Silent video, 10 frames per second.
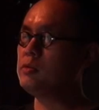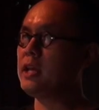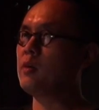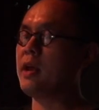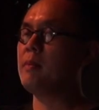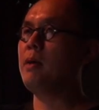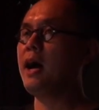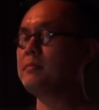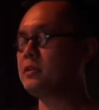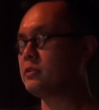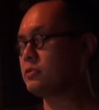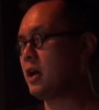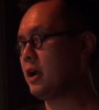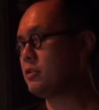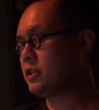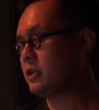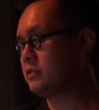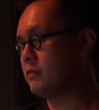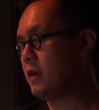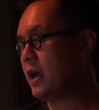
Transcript: you take random biopsies, there's a higher chance of